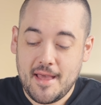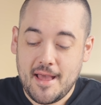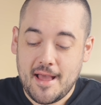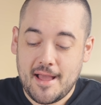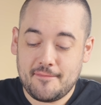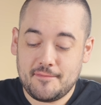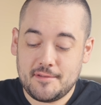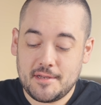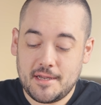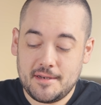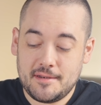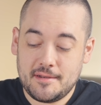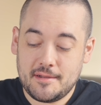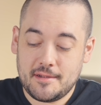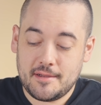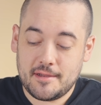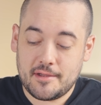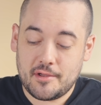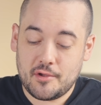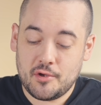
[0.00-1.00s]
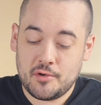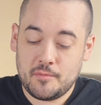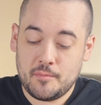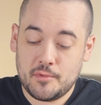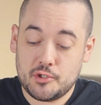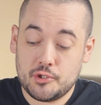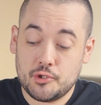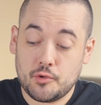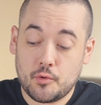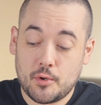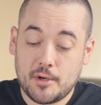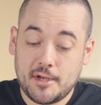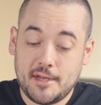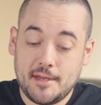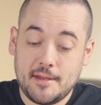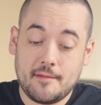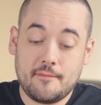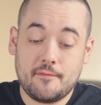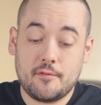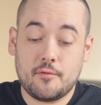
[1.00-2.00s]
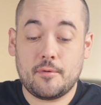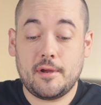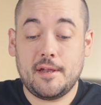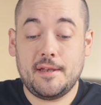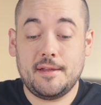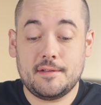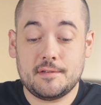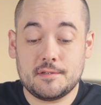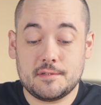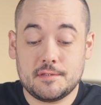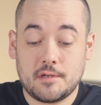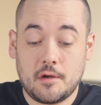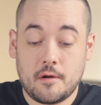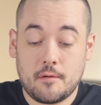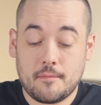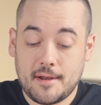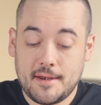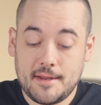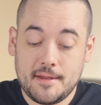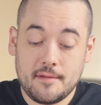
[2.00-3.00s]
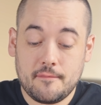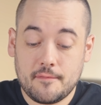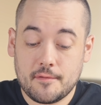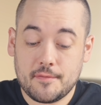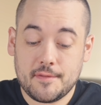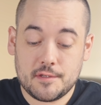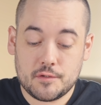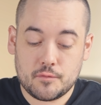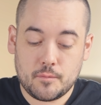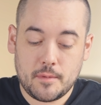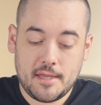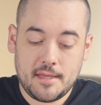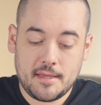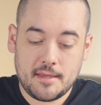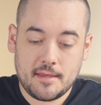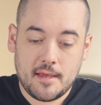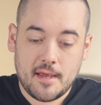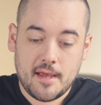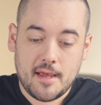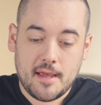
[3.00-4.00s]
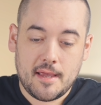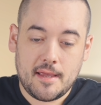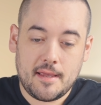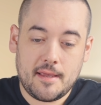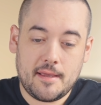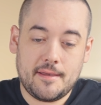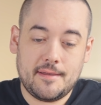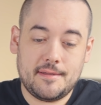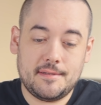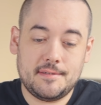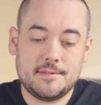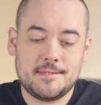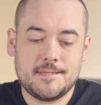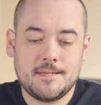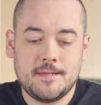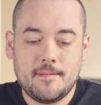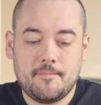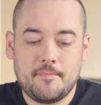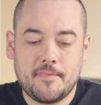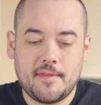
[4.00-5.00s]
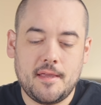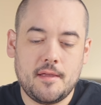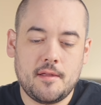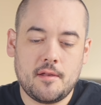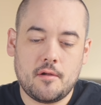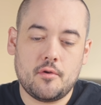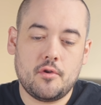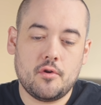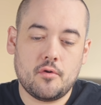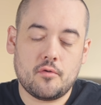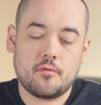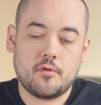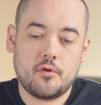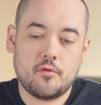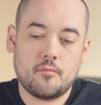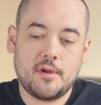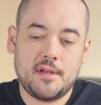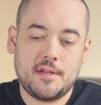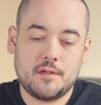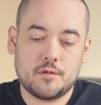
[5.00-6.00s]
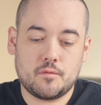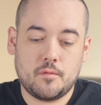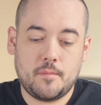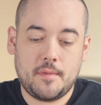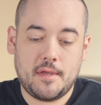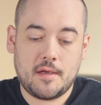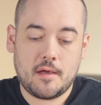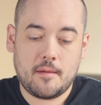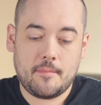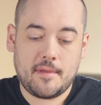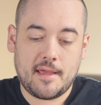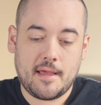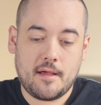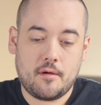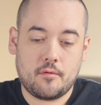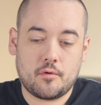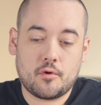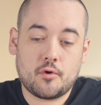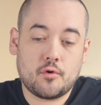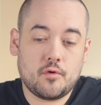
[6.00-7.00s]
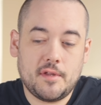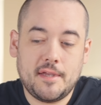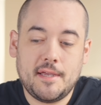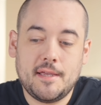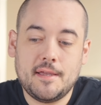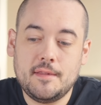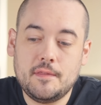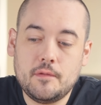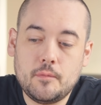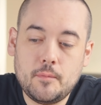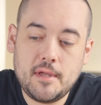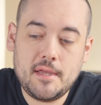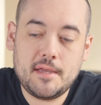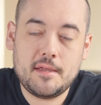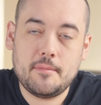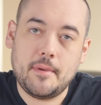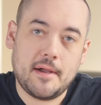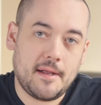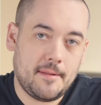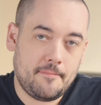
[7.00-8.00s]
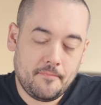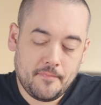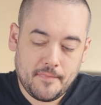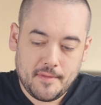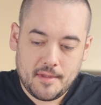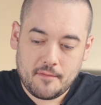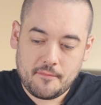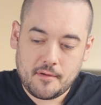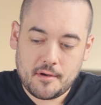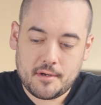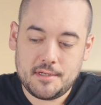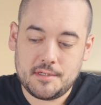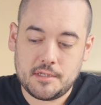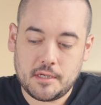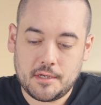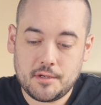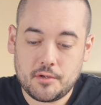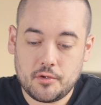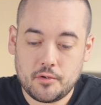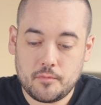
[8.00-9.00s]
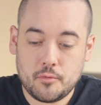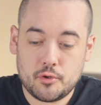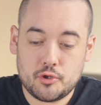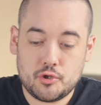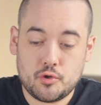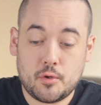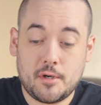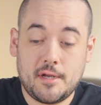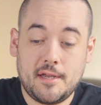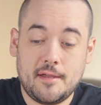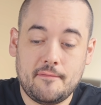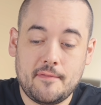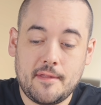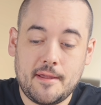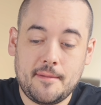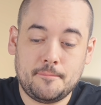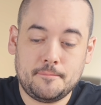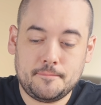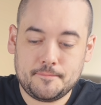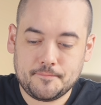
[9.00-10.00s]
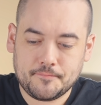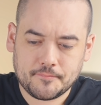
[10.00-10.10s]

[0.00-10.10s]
I've done a good majority of the readings already for this week, and you know your readings will be coming out early in the week, but I've already done a good majority of them.